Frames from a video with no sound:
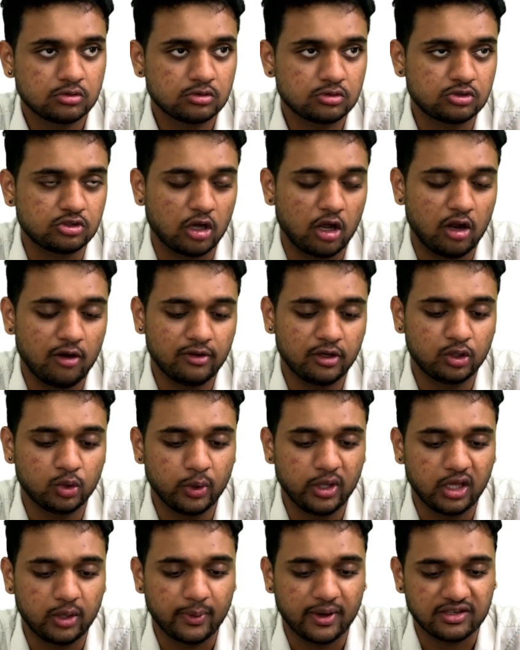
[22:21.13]
Solve the 2
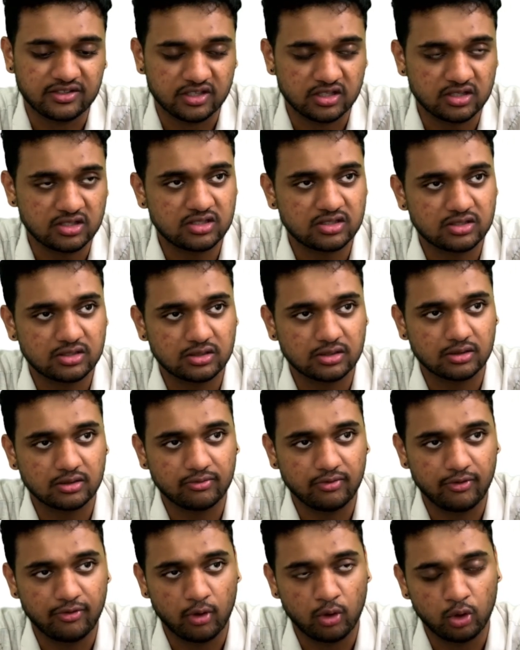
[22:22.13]
equations
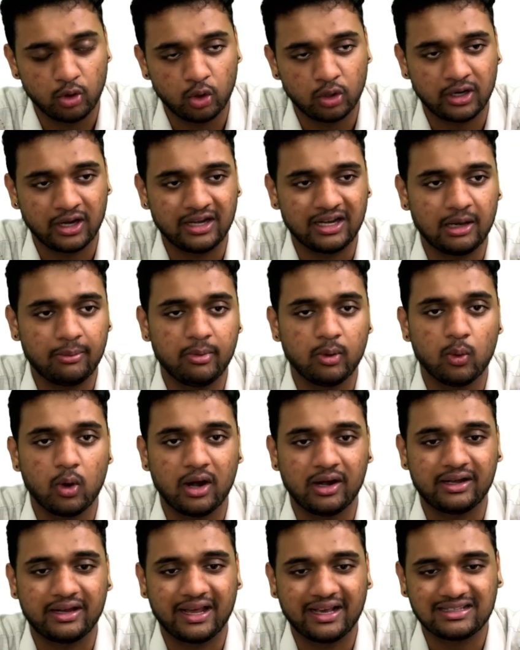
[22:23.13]
we found out and tell me
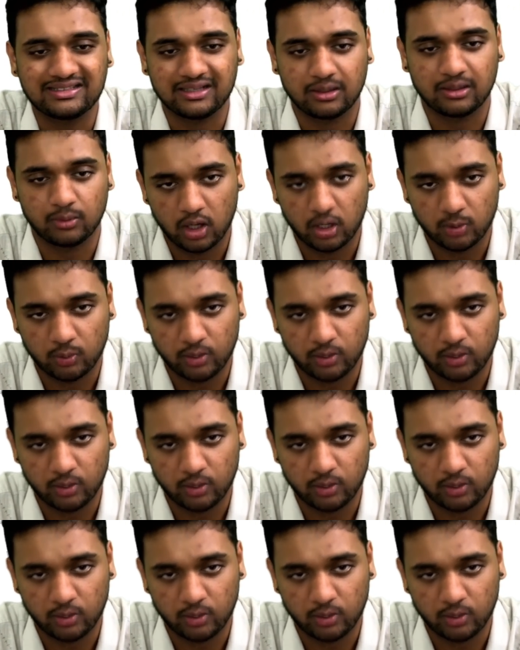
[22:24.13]
what X and what